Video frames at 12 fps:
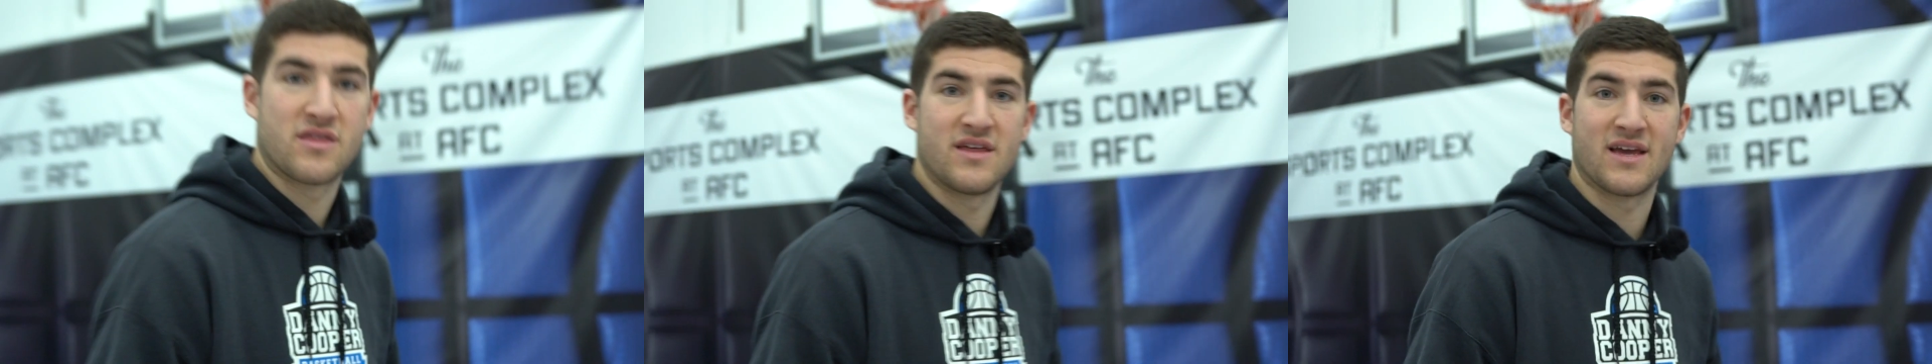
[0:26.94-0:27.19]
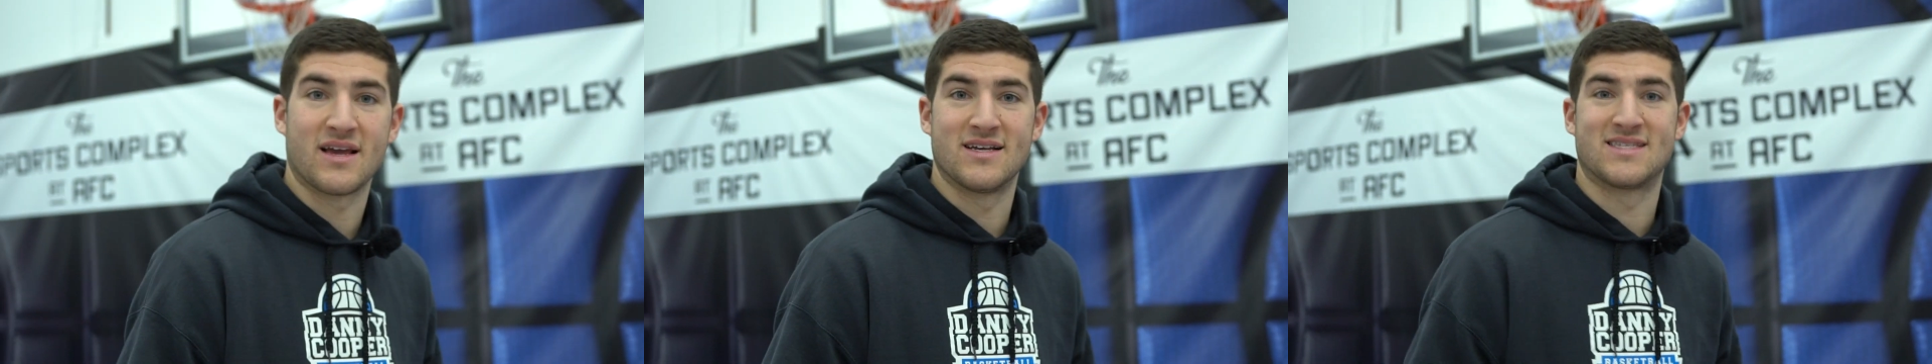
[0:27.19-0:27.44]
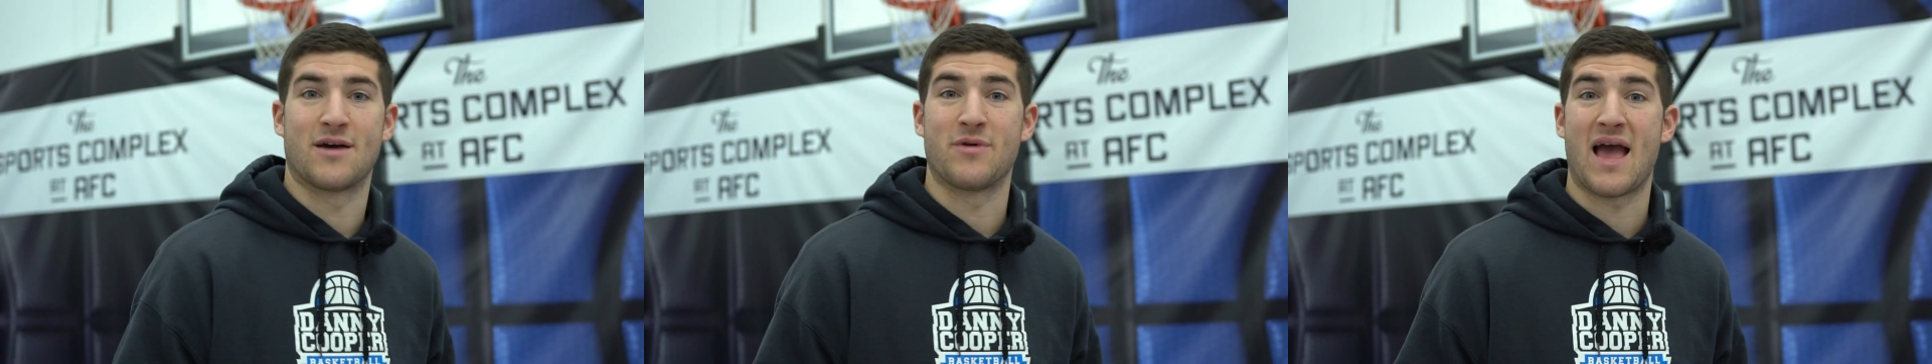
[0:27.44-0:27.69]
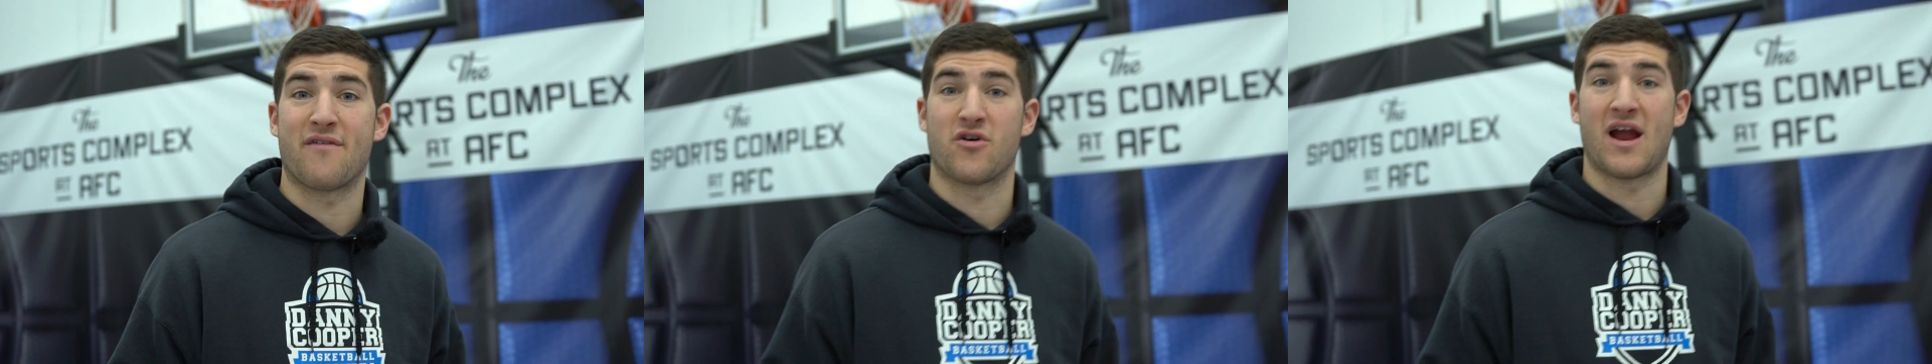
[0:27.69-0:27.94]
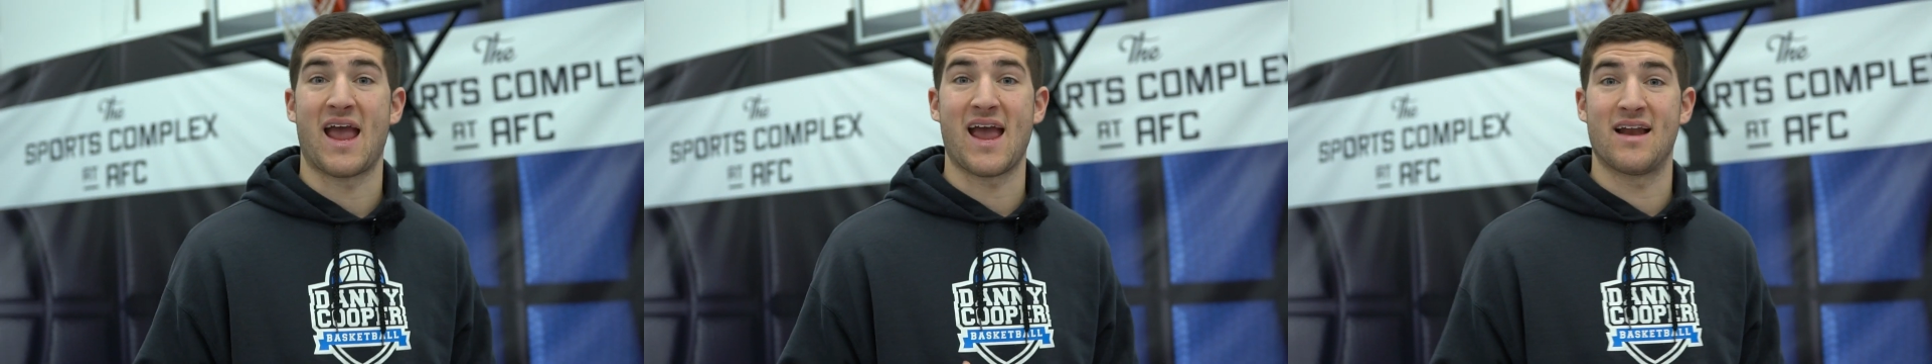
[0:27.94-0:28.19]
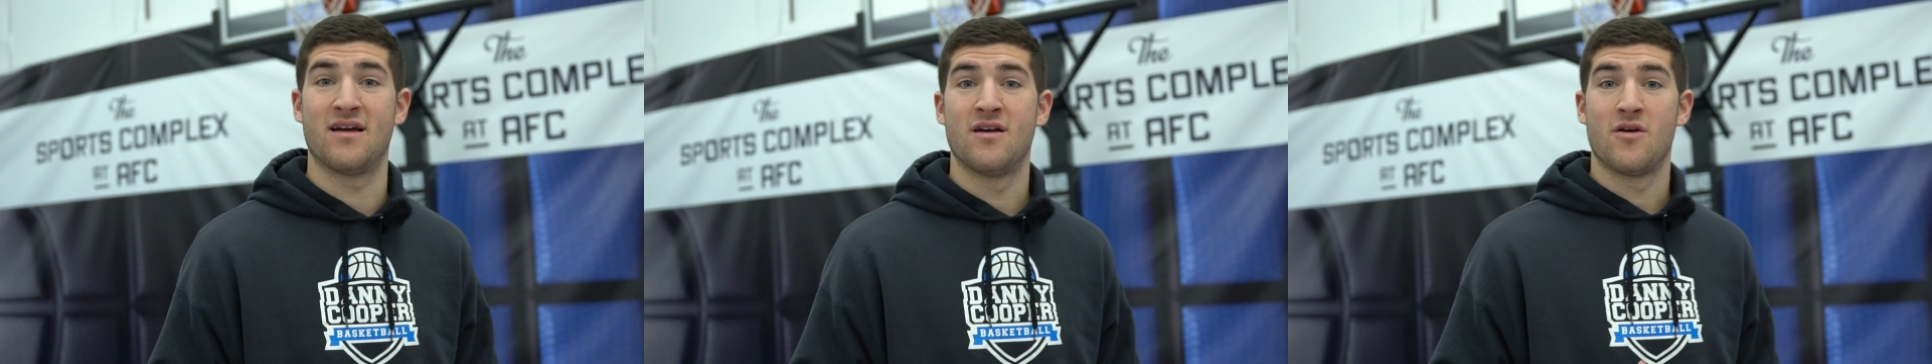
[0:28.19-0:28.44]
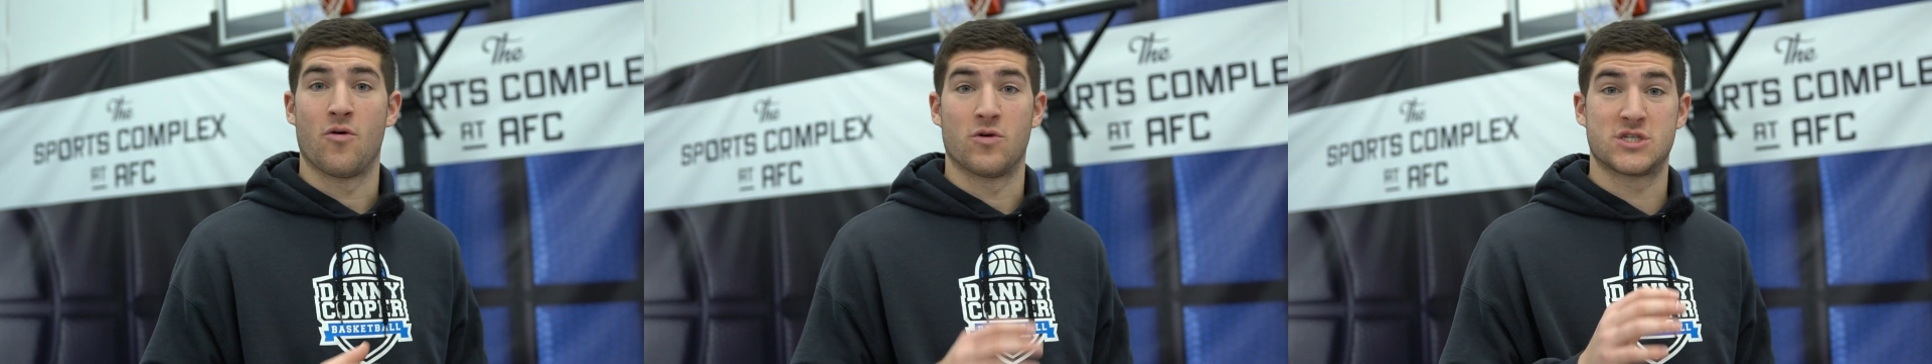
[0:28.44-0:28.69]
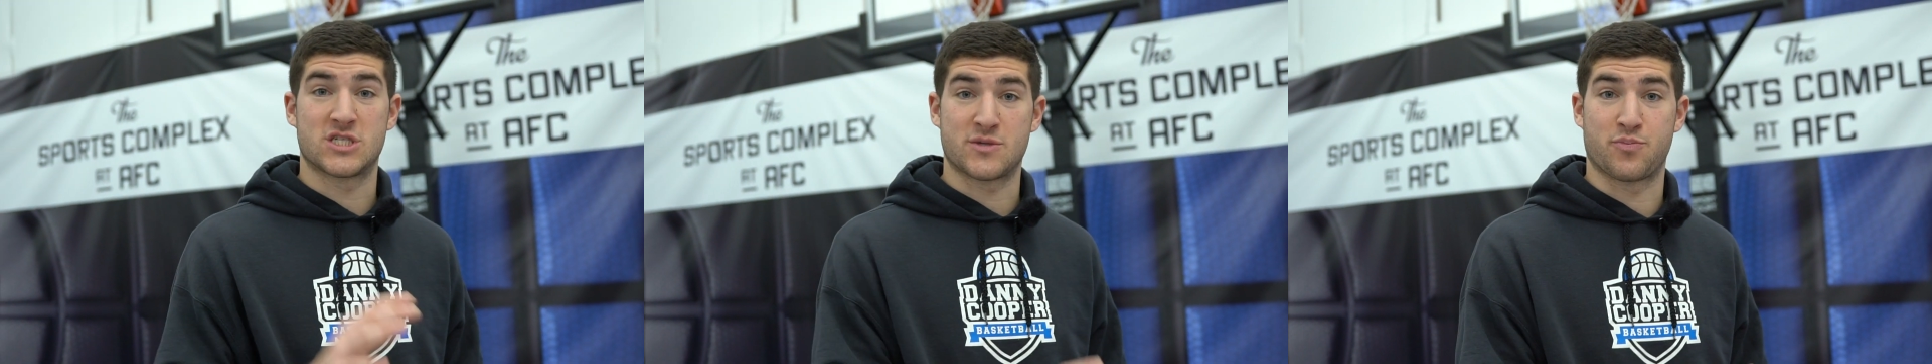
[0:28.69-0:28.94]
thing is that we have our hand
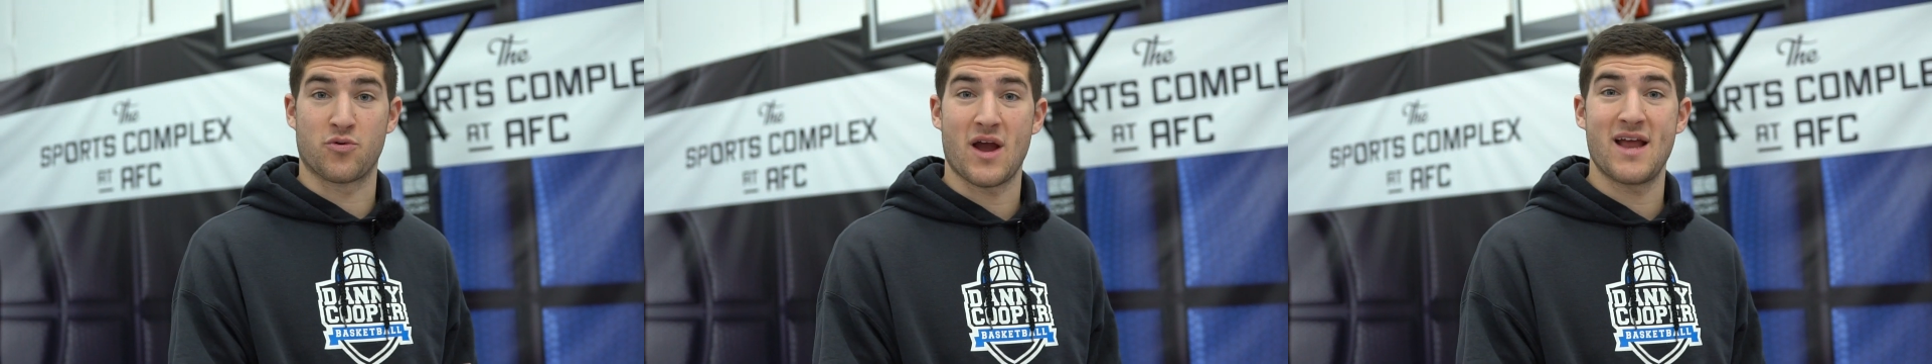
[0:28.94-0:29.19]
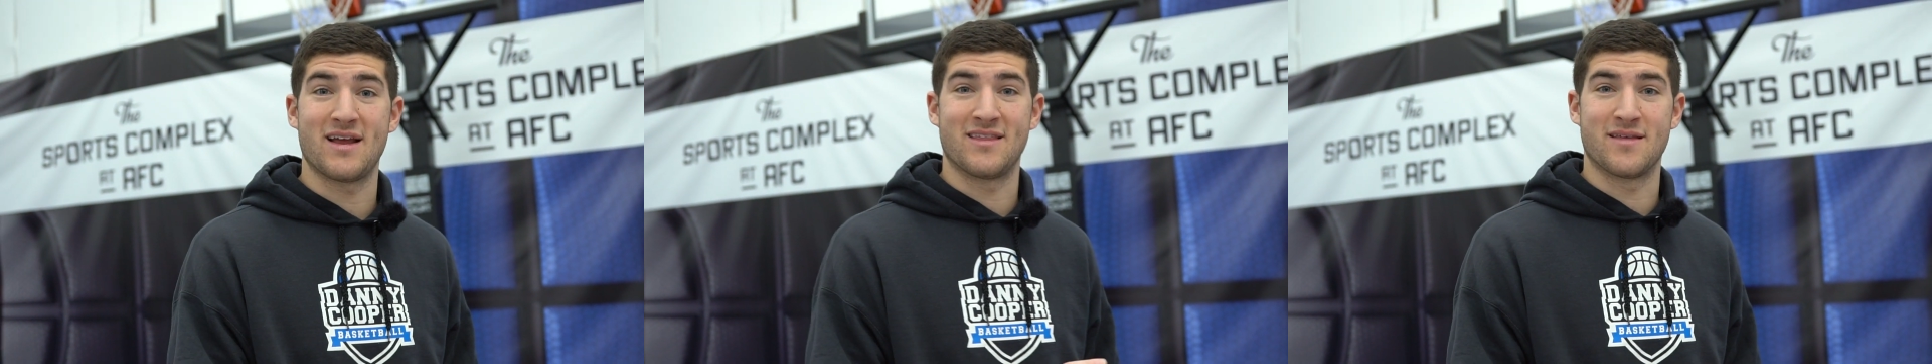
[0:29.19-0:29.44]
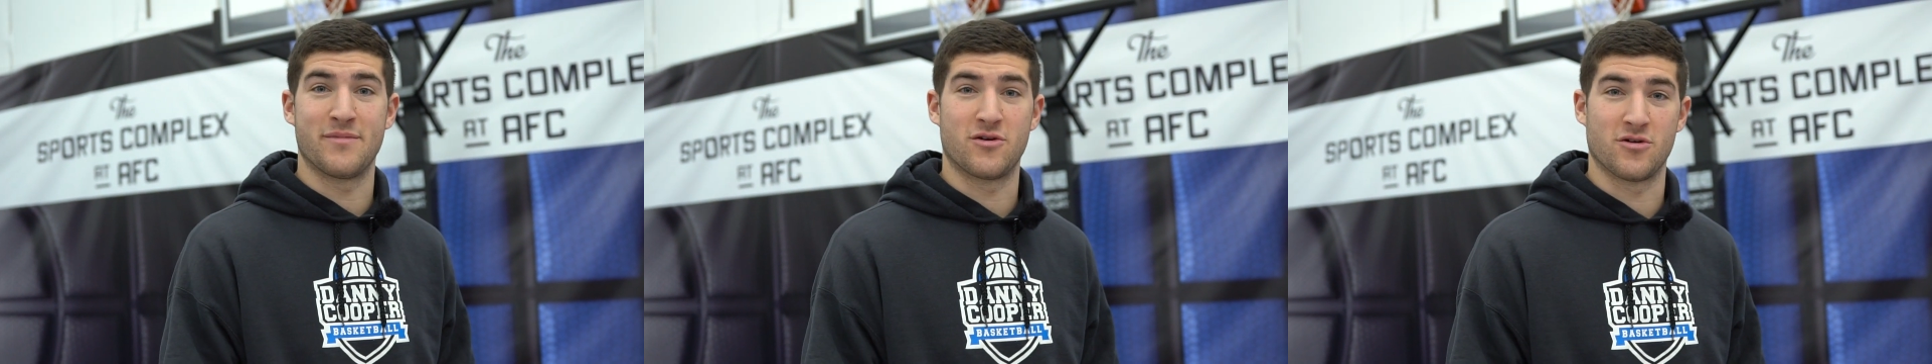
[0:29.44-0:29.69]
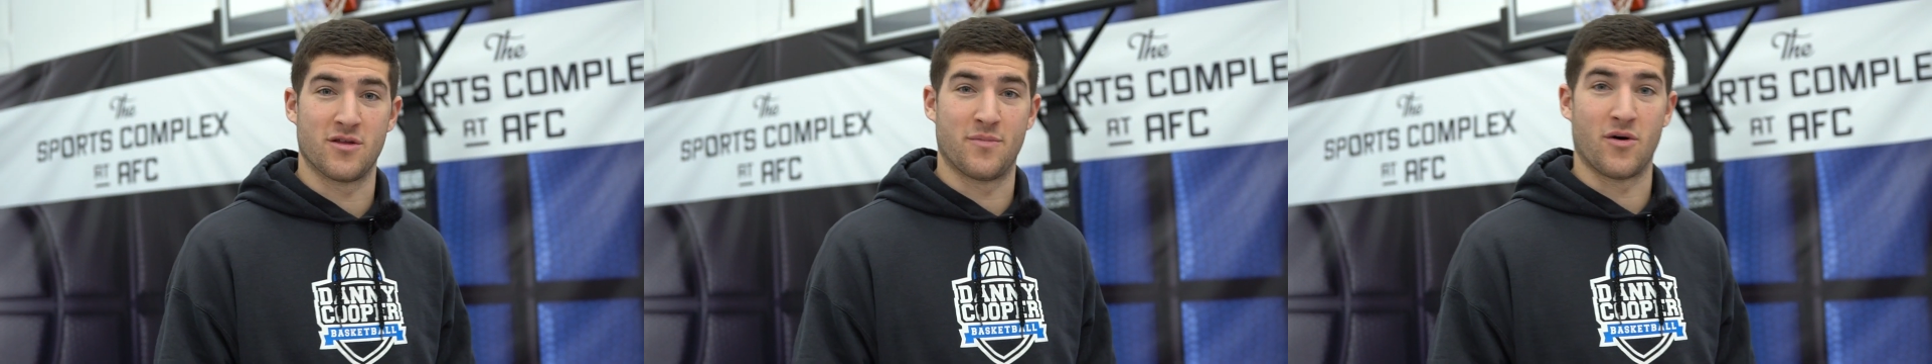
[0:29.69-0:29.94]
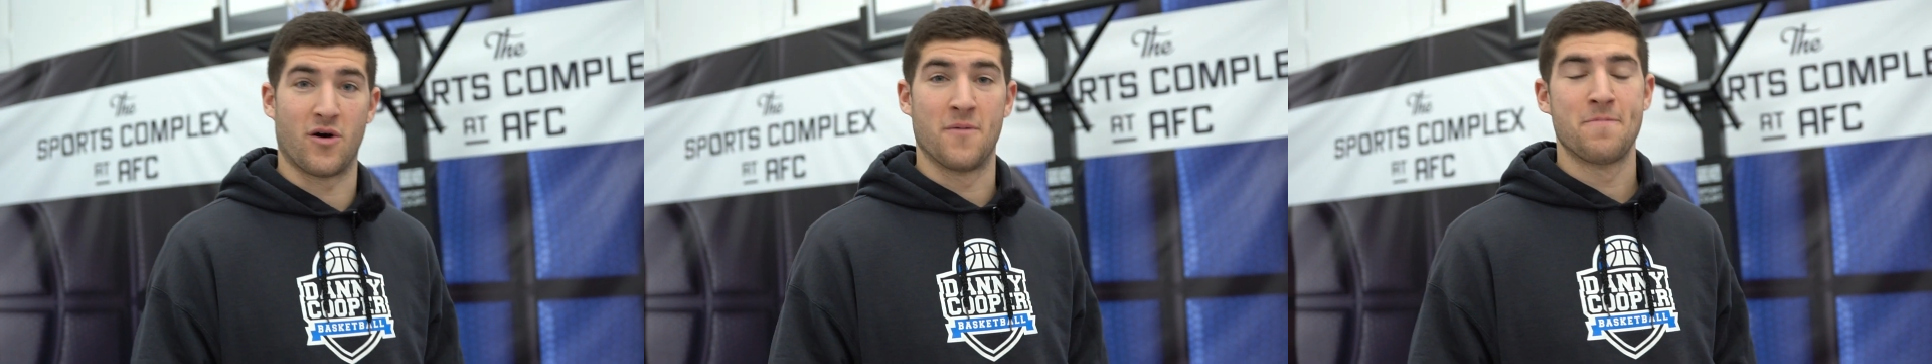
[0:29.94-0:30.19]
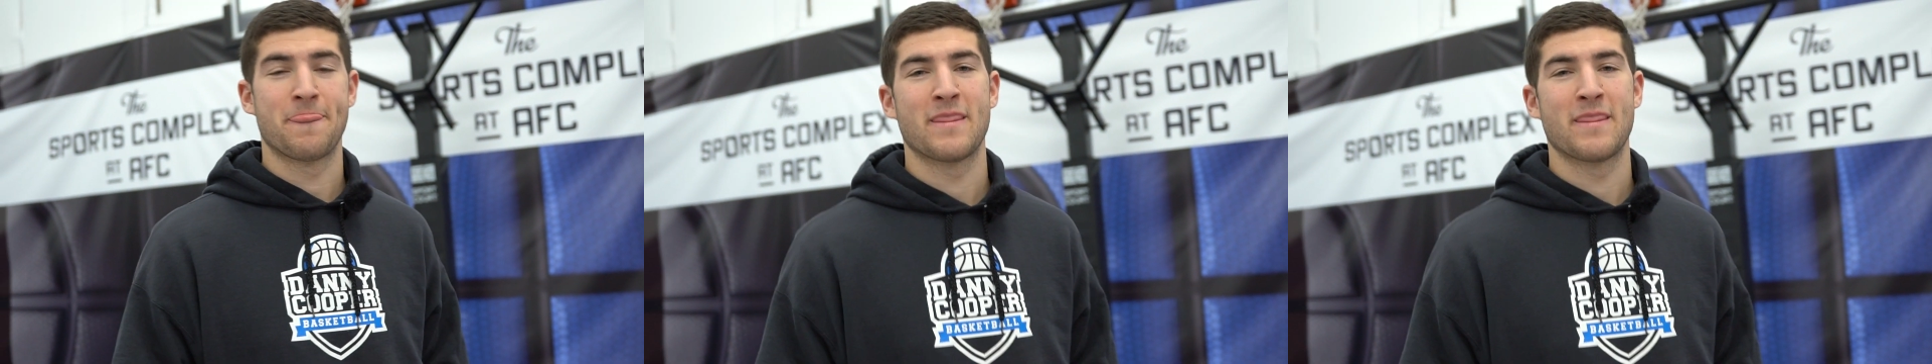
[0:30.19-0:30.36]
spread in the middle of the ball.